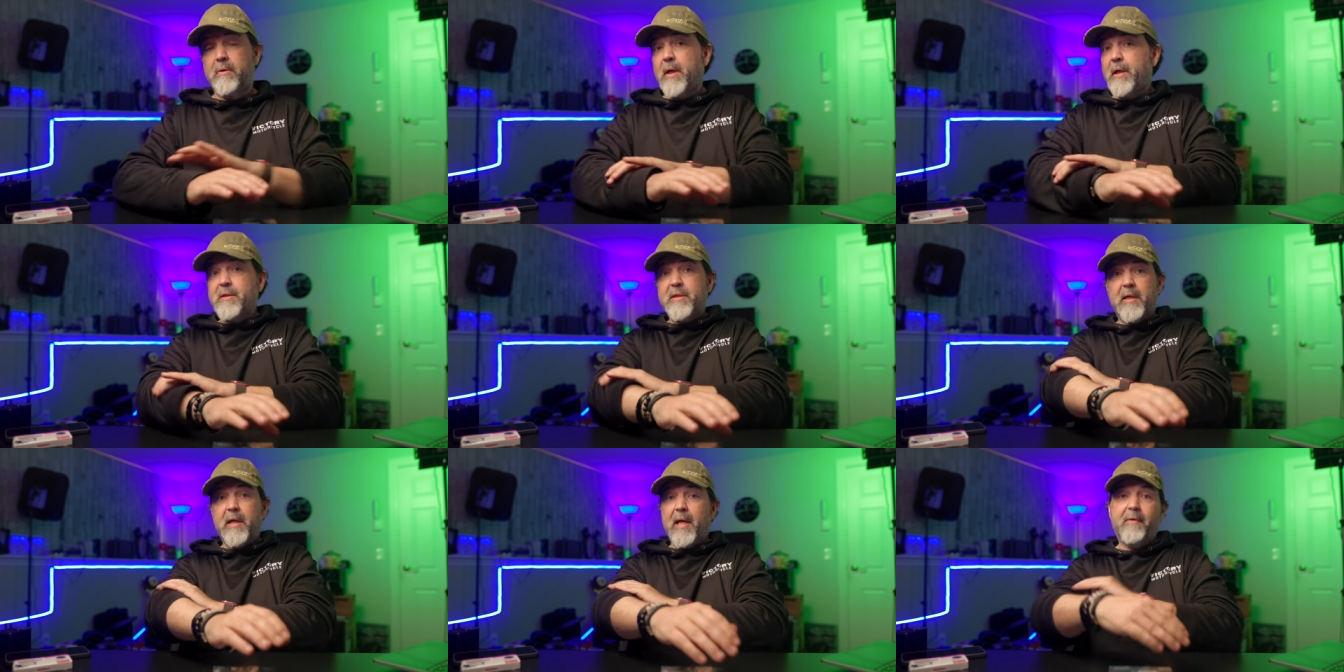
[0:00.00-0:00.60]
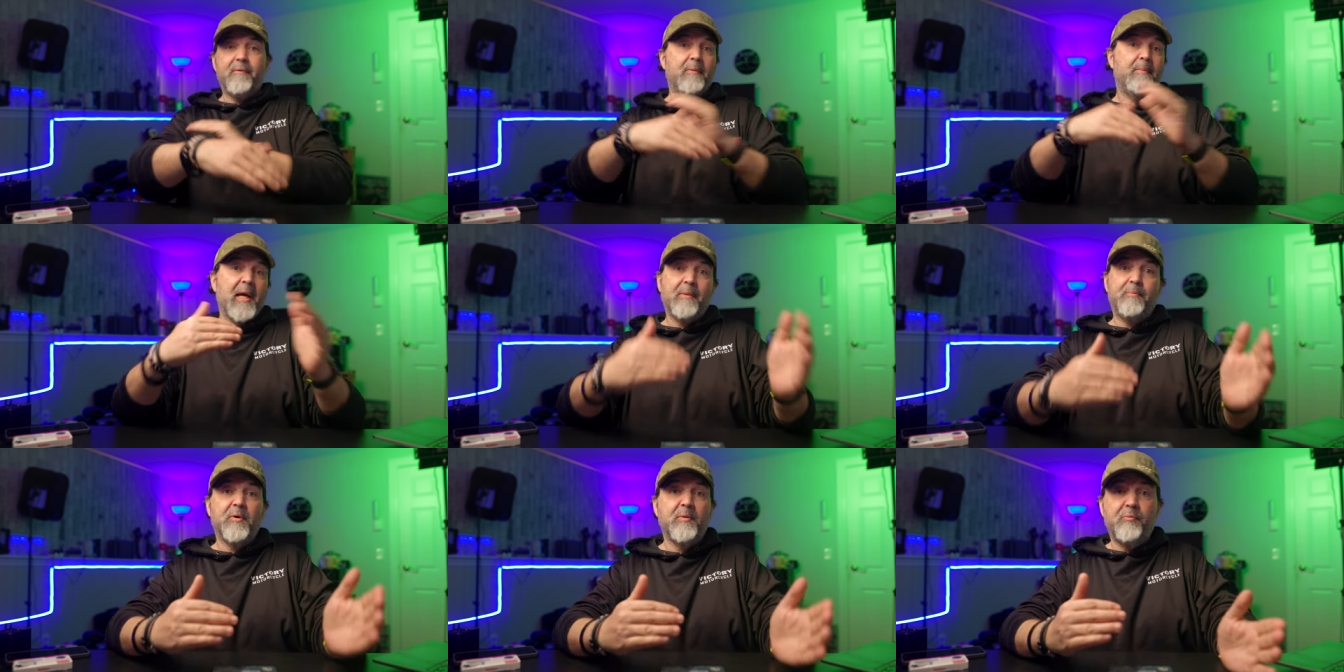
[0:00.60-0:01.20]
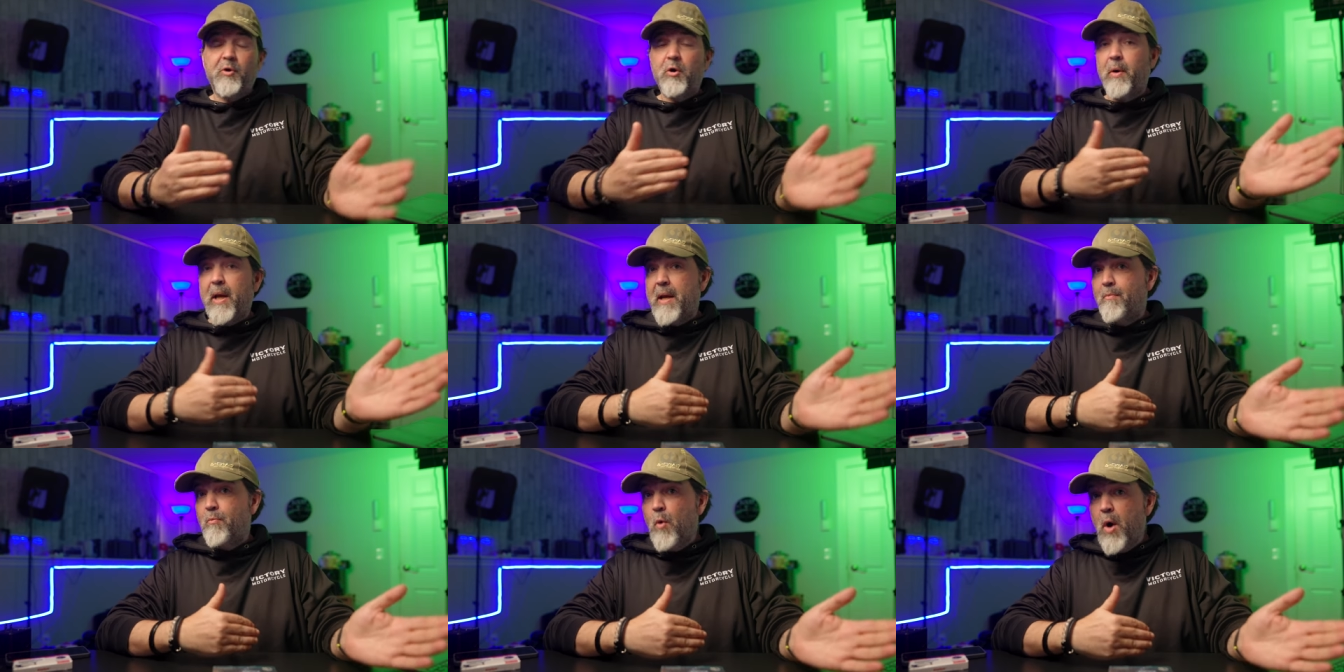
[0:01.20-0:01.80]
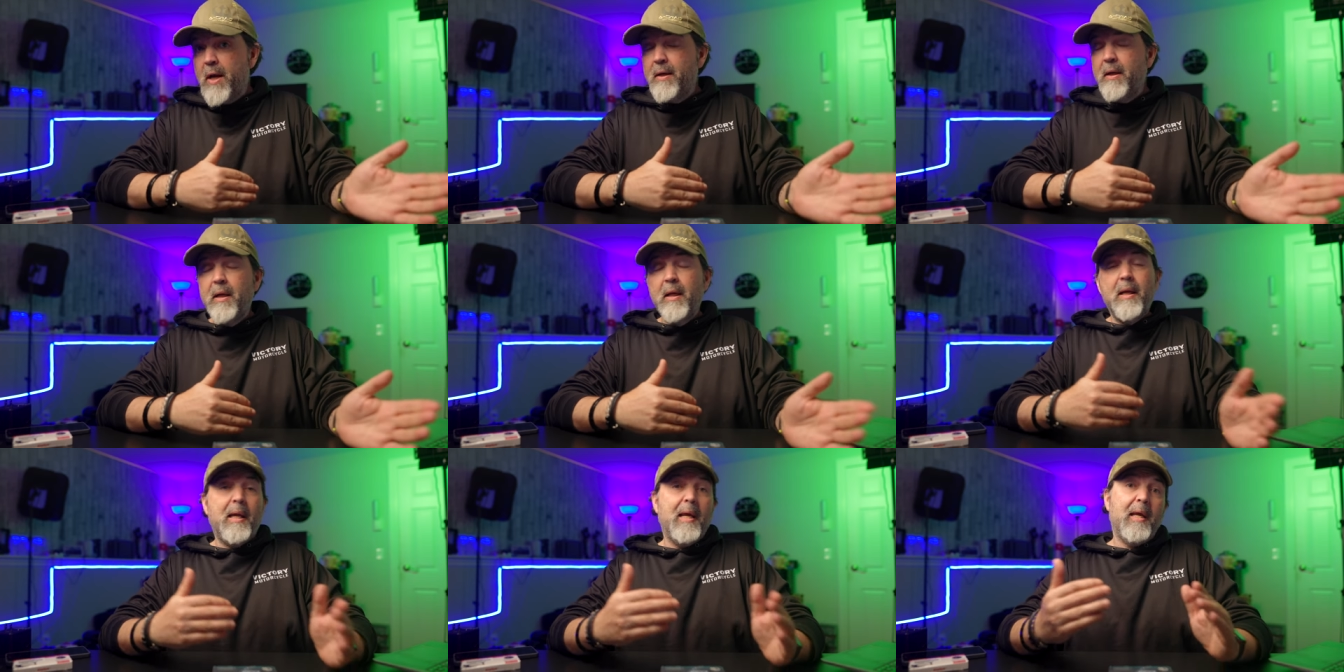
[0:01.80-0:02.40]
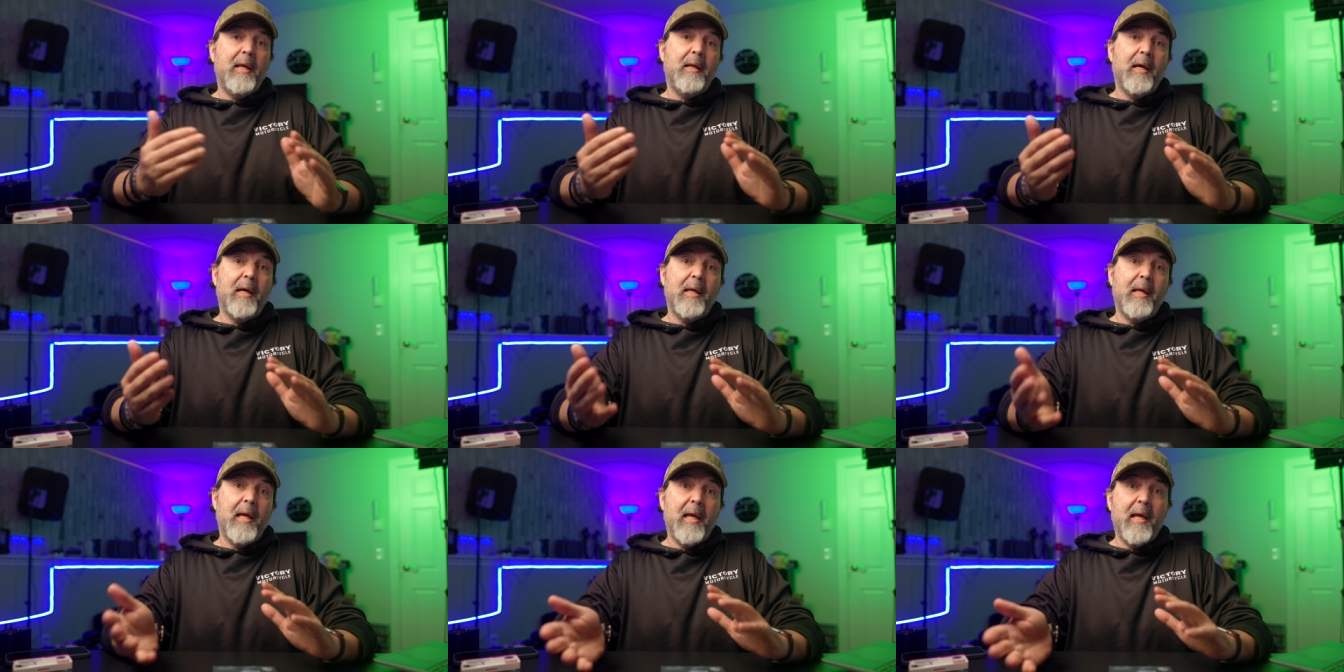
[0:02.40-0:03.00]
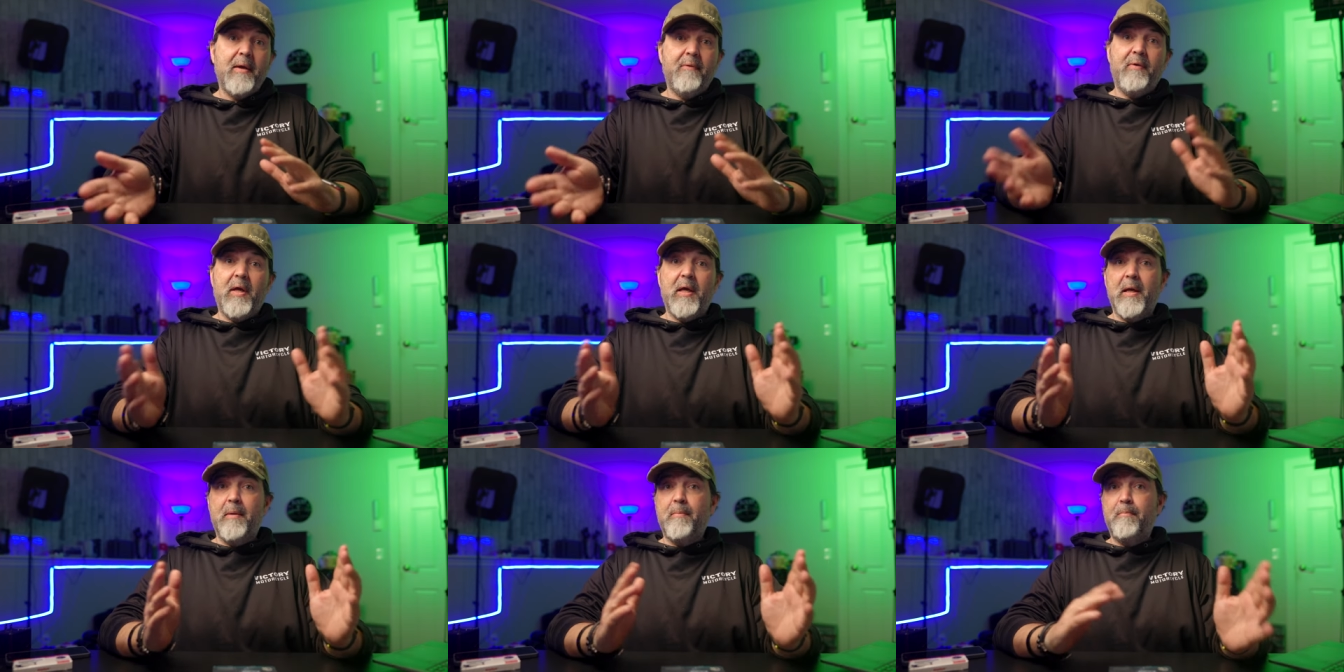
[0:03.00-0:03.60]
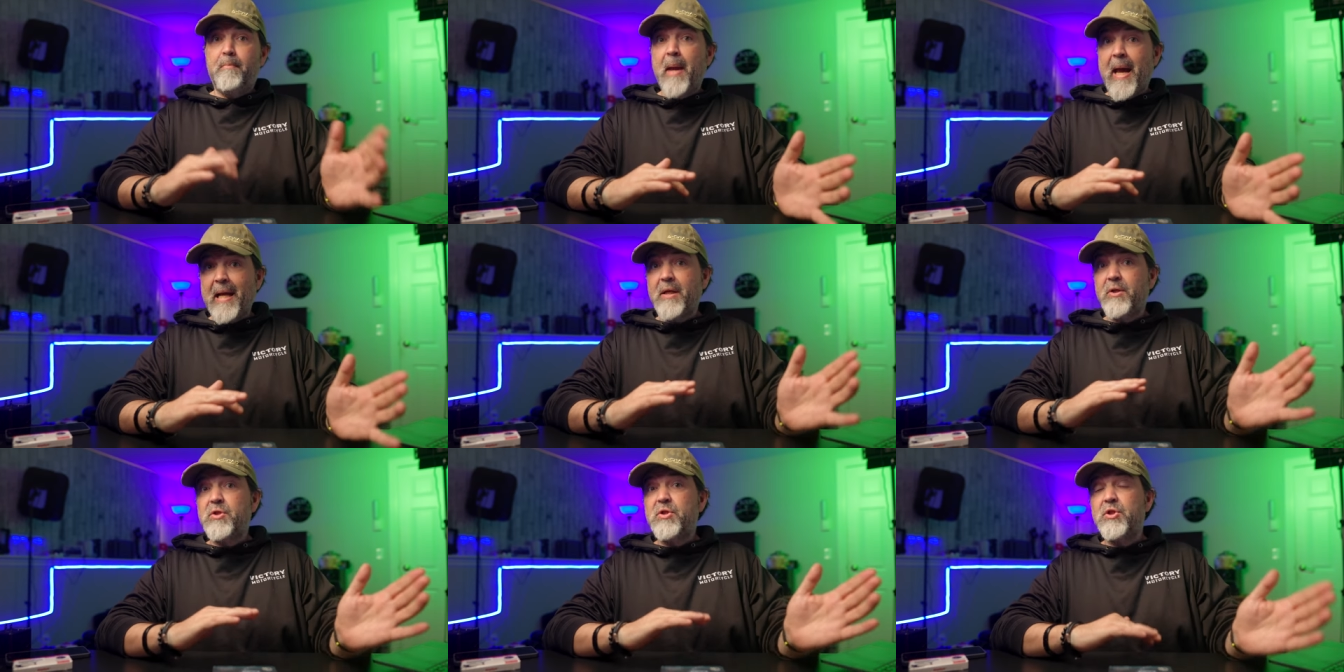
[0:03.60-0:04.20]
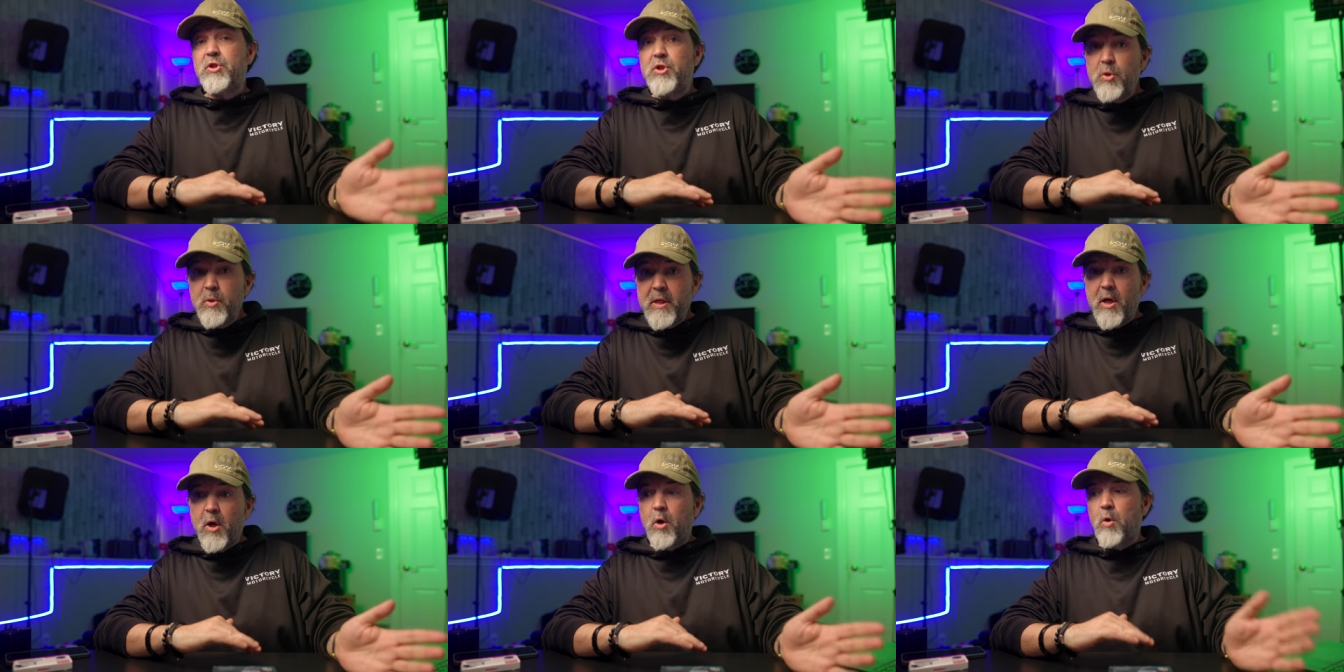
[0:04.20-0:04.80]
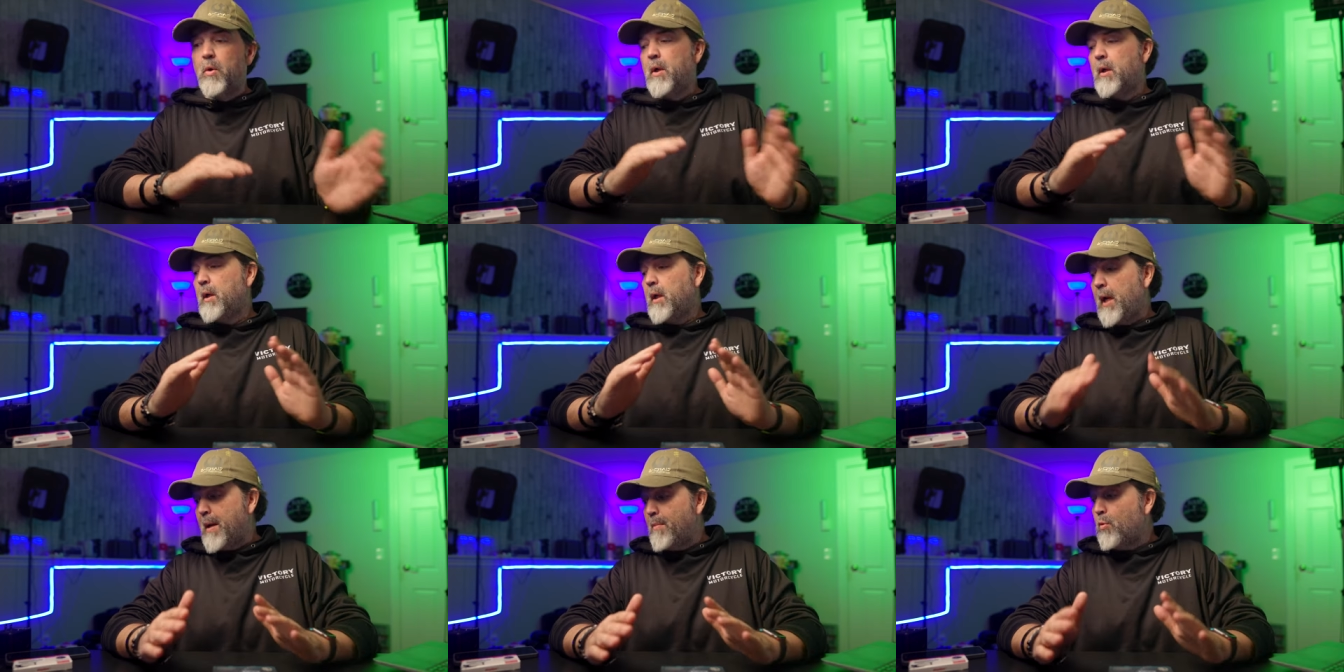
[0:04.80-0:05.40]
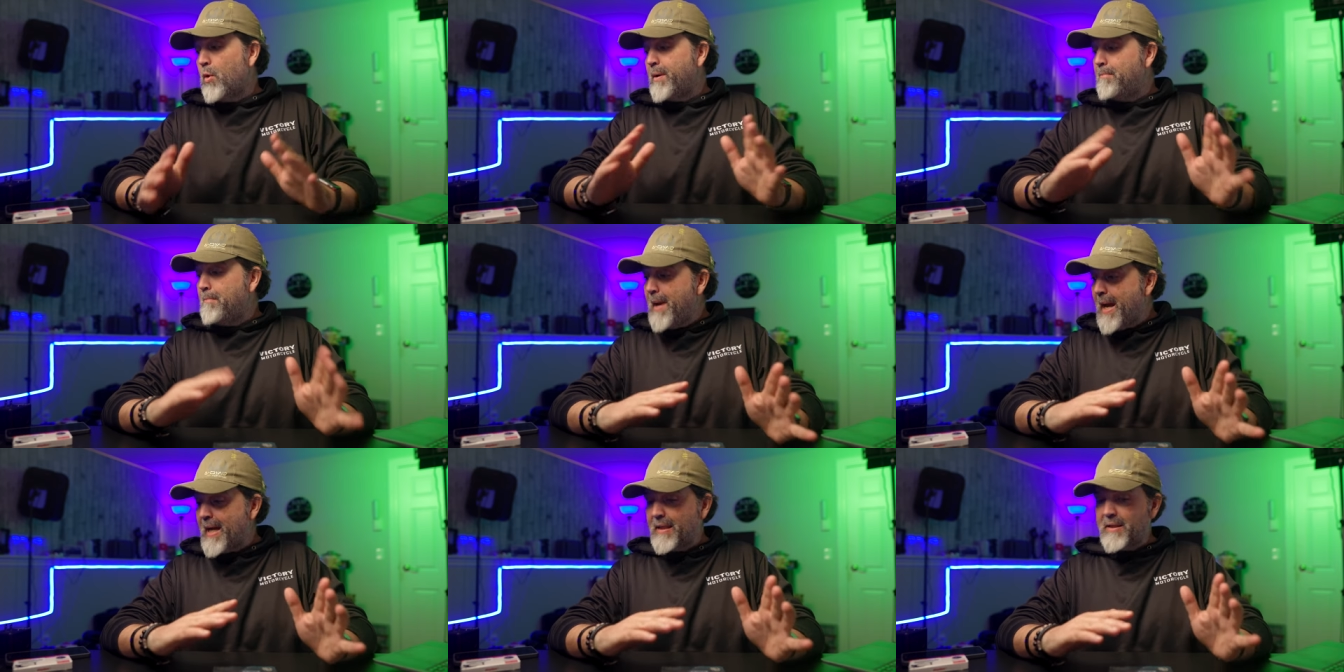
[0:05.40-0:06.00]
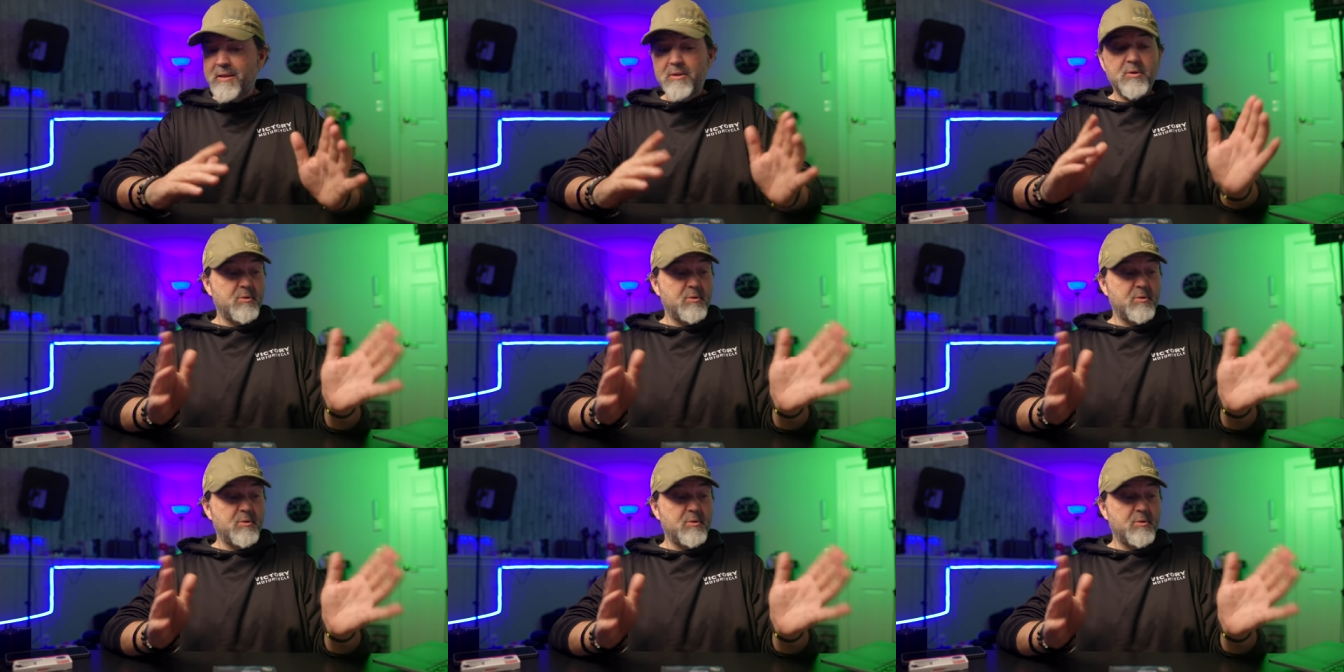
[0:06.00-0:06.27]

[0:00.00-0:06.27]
And I said I have a MacBook Pro M1 and I have a Mac Studio M1 Max.